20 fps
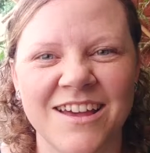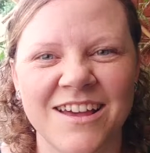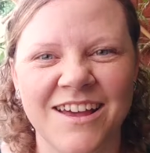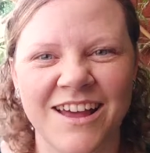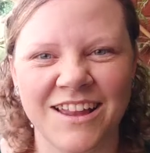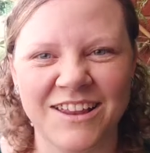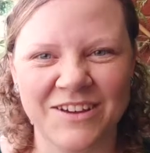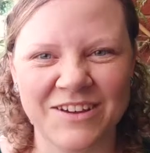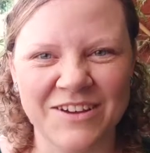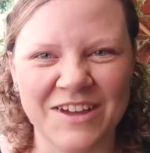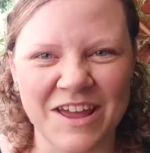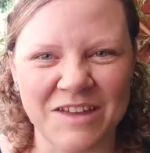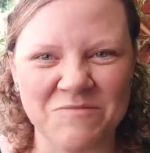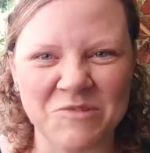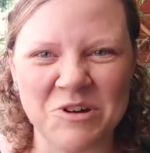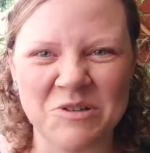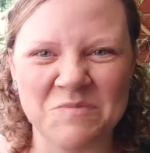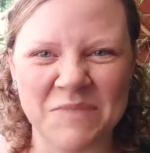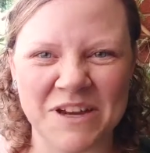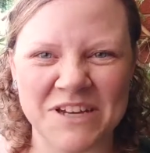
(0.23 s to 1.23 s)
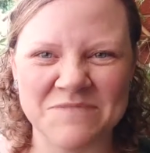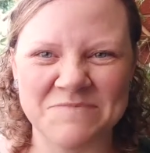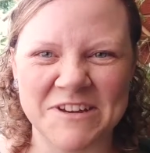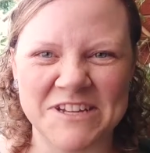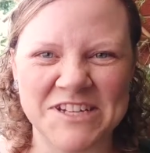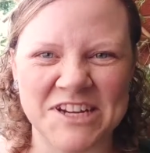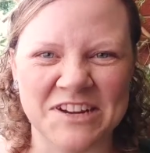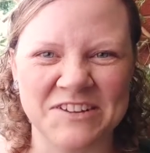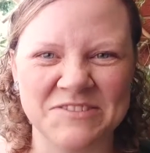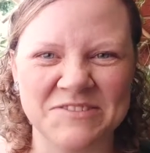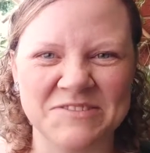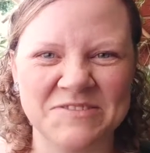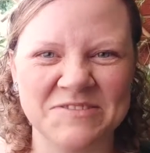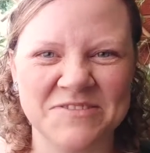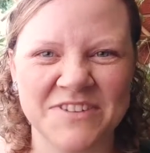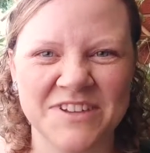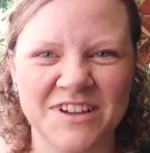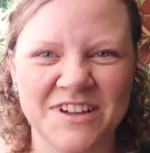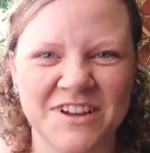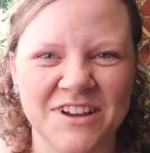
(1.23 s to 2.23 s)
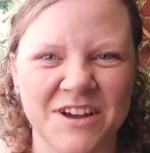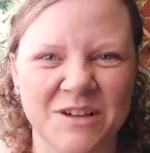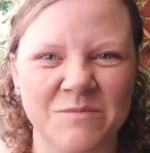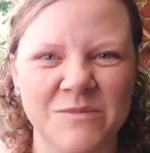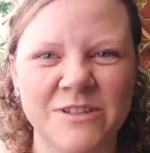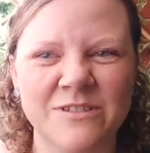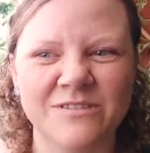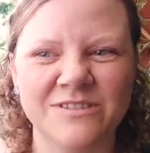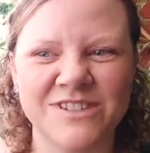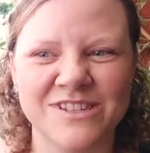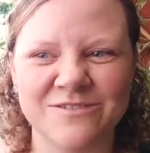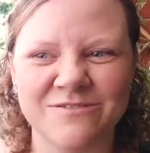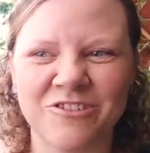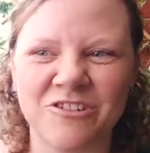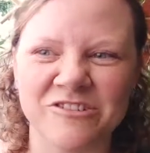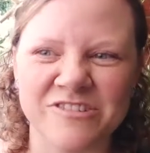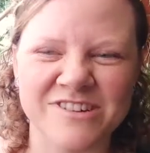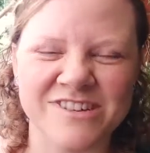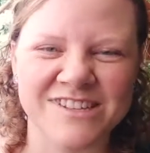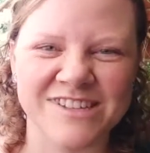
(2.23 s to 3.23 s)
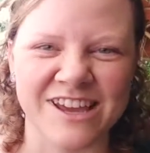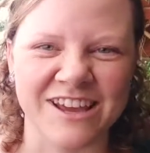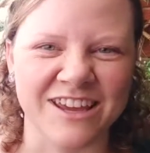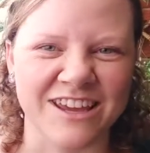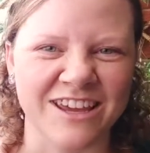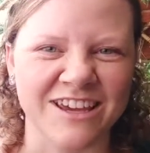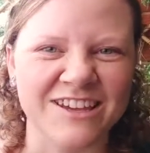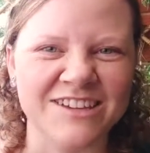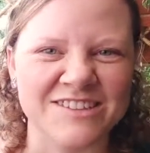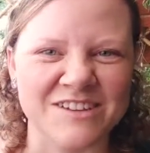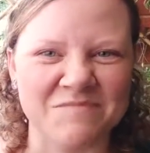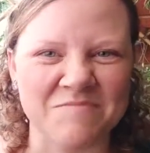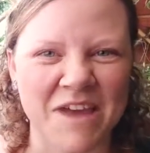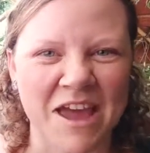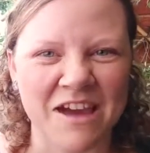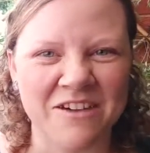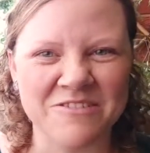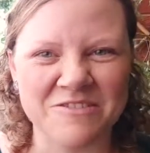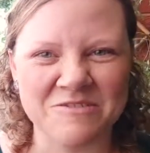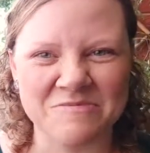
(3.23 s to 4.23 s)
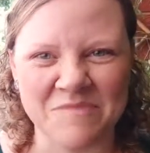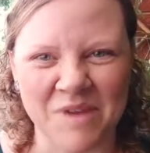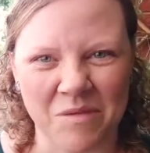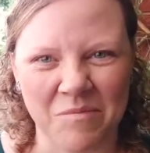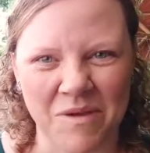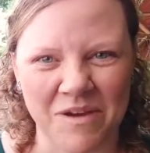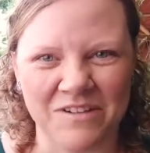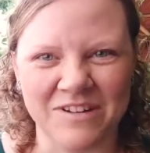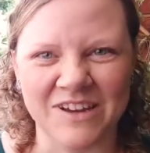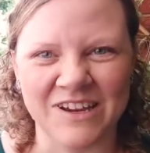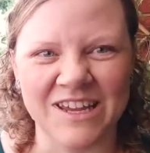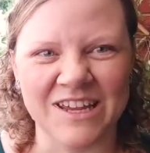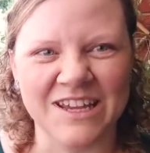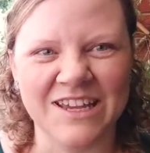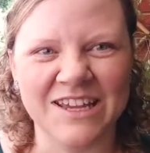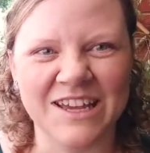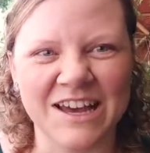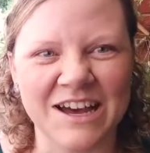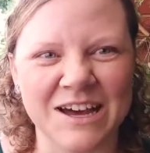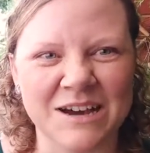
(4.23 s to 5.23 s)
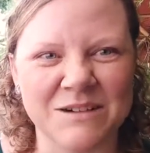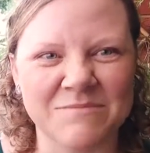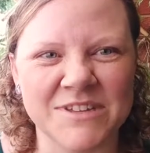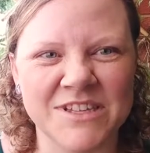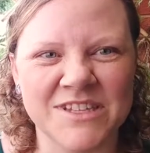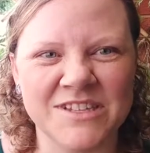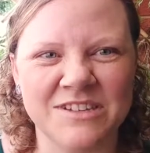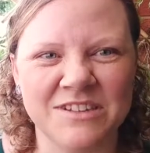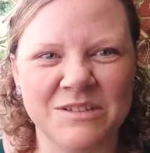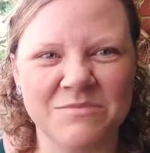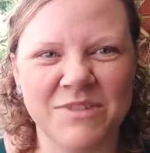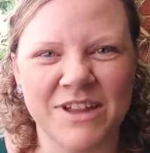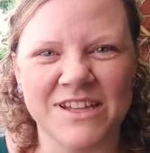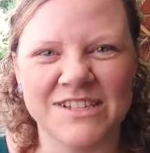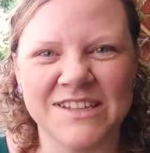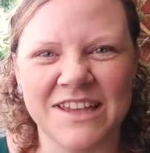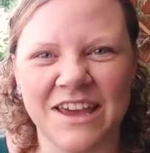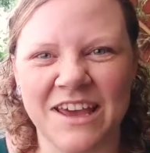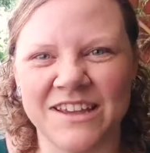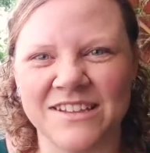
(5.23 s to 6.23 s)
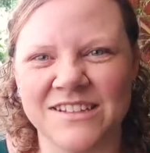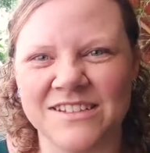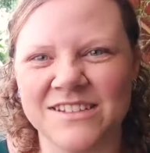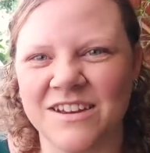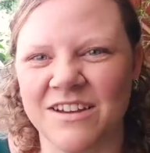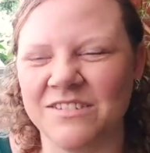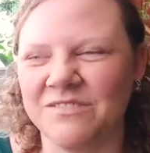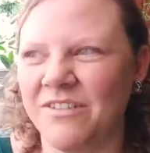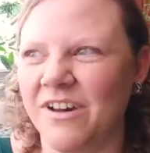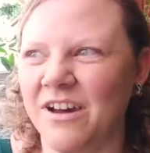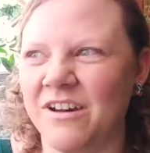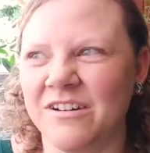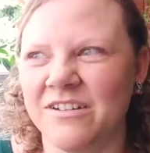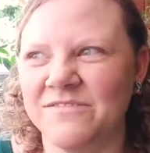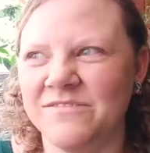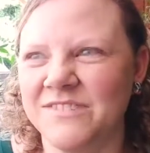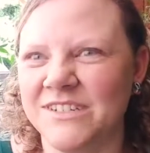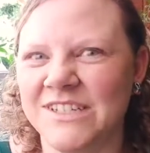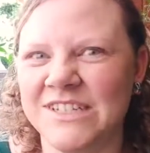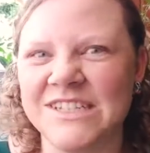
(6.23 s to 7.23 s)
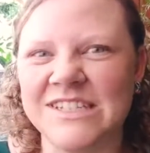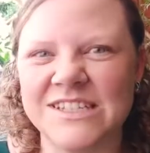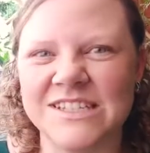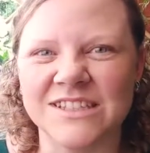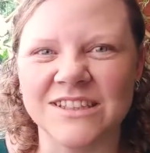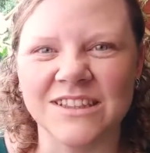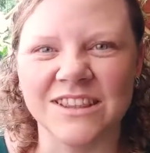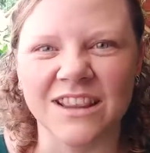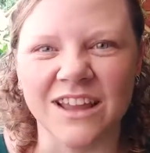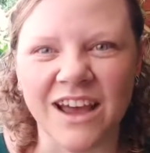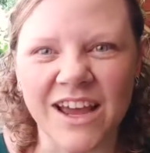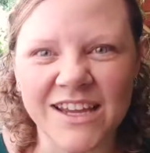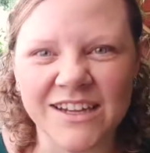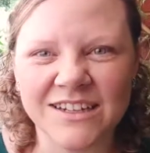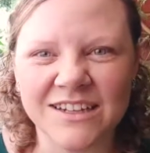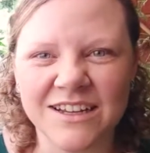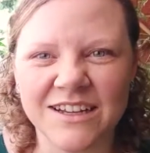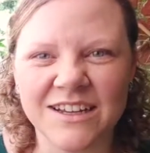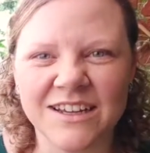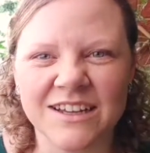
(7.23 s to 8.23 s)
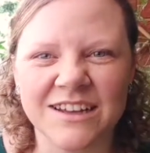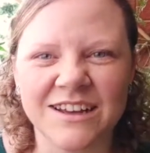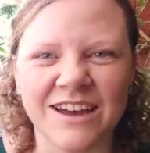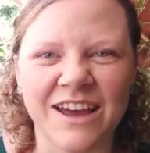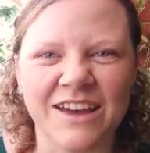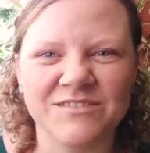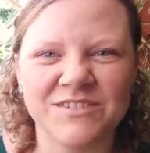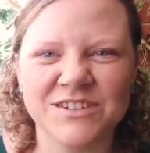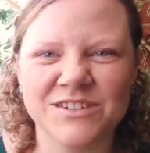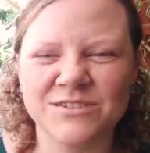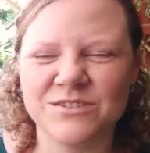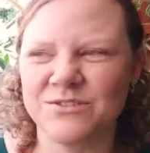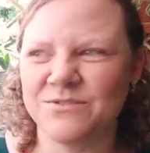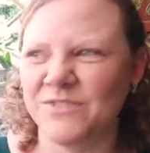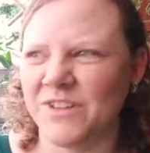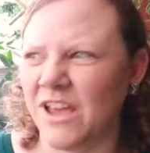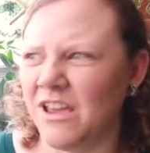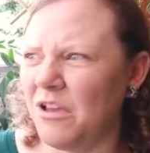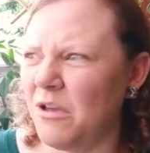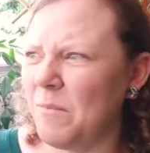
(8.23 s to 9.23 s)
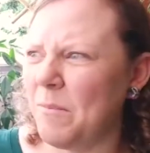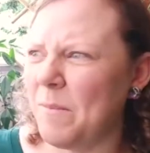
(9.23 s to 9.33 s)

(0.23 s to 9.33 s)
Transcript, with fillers: Hello and welcome back to my channel. I'm a little self-conscious out here because I'm out on my balcony. Um, it's the only place that has kind of half decent light. I have to sort of like